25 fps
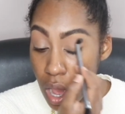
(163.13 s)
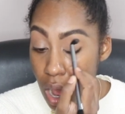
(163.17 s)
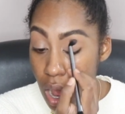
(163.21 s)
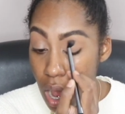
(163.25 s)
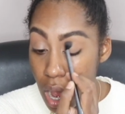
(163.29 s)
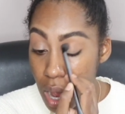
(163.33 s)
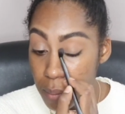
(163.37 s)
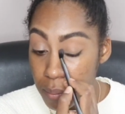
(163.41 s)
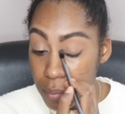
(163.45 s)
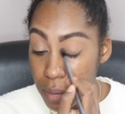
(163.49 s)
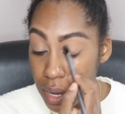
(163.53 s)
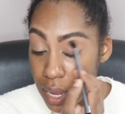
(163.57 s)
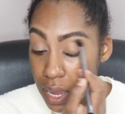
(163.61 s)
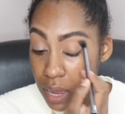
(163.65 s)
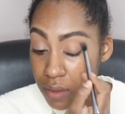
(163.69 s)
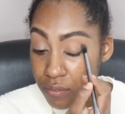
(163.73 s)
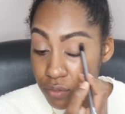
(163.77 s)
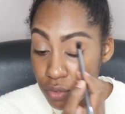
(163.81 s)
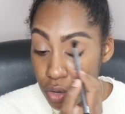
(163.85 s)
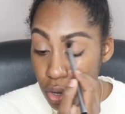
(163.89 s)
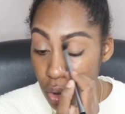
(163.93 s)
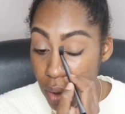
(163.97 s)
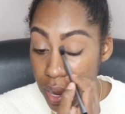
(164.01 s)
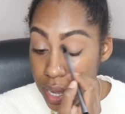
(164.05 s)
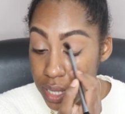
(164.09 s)
I
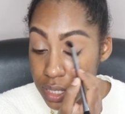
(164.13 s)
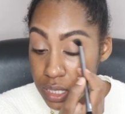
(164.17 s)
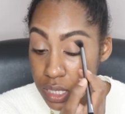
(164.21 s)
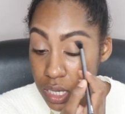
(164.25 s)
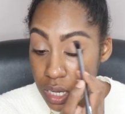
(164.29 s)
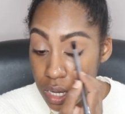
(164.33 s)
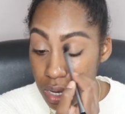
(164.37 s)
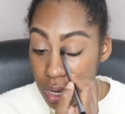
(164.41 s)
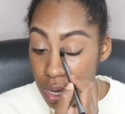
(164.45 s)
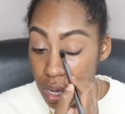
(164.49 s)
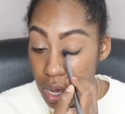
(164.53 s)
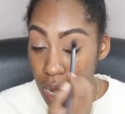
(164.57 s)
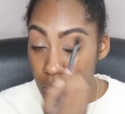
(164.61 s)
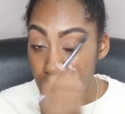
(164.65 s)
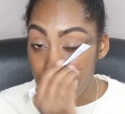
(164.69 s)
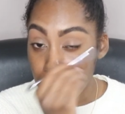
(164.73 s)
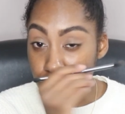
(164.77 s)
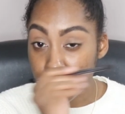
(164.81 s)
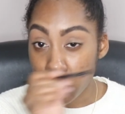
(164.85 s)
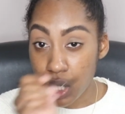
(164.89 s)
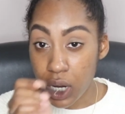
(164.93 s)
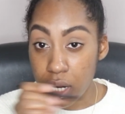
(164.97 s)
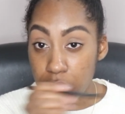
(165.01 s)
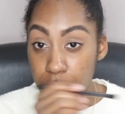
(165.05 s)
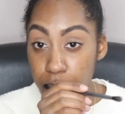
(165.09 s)
have no idea.
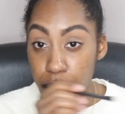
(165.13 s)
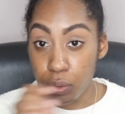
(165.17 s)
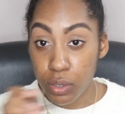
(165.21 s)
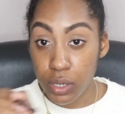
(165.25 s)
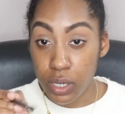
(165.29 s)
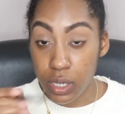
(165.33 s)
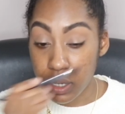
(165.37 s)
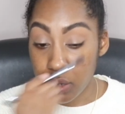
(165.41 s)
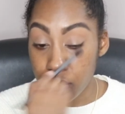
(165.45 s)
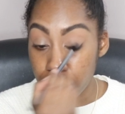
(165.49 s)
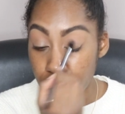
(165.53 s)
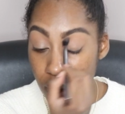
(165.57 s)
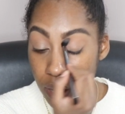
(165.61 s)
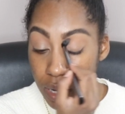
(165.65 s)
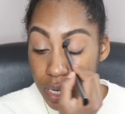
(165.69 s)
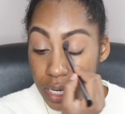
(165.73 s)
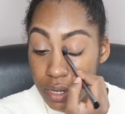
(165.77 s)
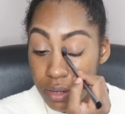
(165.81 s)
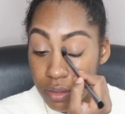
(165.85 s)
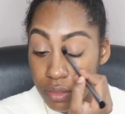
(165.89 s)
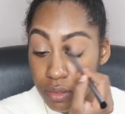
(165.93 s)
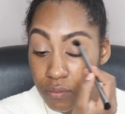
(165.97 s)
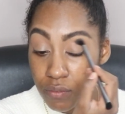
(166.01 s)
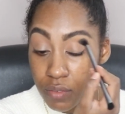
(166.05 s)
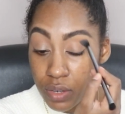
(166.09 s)
I'll try to put it right
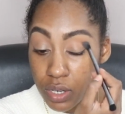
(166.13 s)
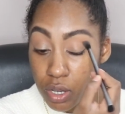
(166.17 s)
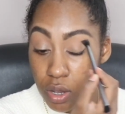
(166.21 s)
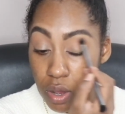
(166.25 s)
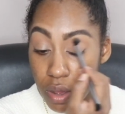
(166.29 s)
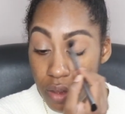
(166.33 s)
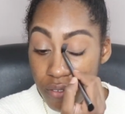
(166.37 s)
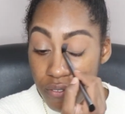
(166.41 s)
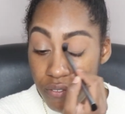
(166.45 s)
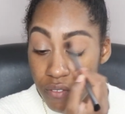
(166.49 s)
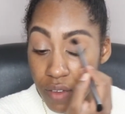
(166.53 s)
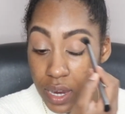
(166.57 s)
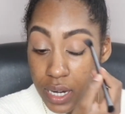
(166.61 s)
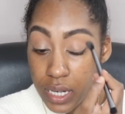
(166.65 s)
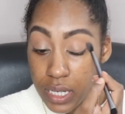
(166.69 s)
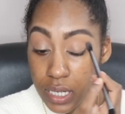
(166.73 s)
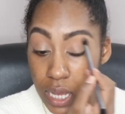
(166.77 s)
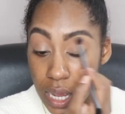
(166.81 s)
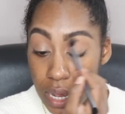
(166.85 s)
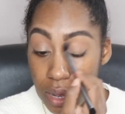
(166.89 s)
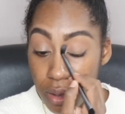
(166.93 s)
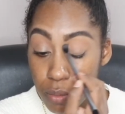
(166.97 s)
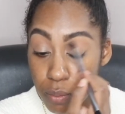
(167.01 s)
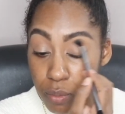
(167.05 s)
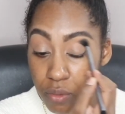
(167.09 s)
here in the video. I'll find
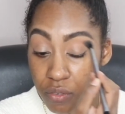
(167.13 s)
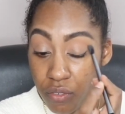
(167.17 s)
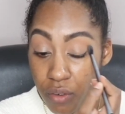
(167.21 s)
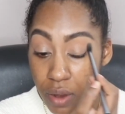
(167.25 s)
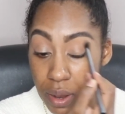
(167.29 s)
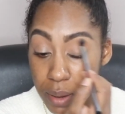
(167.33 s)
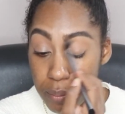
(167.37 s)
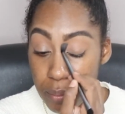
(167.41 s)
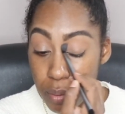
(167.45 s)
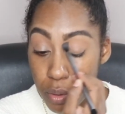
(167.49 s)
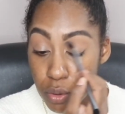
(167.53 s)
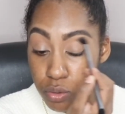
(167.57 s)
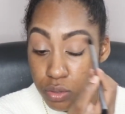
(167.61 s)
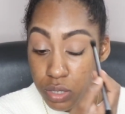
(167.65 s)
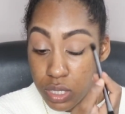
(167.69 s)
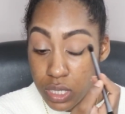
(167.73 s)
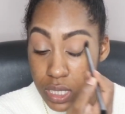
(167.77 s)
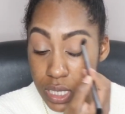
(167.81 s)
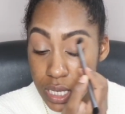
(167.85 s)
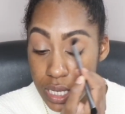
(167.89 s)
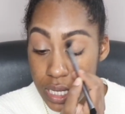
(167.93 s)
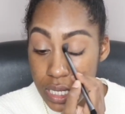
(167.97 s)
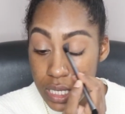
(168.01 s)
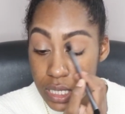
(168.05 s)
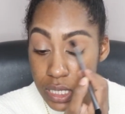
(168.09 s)
out before I
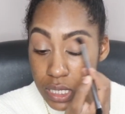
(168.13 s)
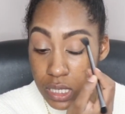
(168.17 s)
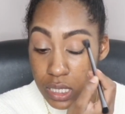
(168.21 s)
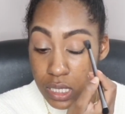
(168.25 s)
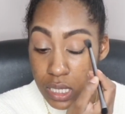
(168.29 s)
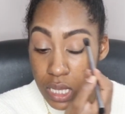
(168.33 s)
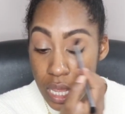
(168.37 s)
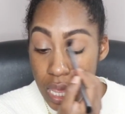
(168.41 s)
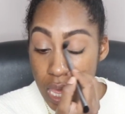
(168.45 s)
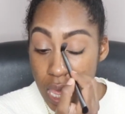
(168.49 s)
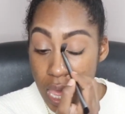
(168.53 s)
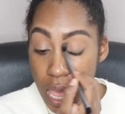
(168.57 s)
post this.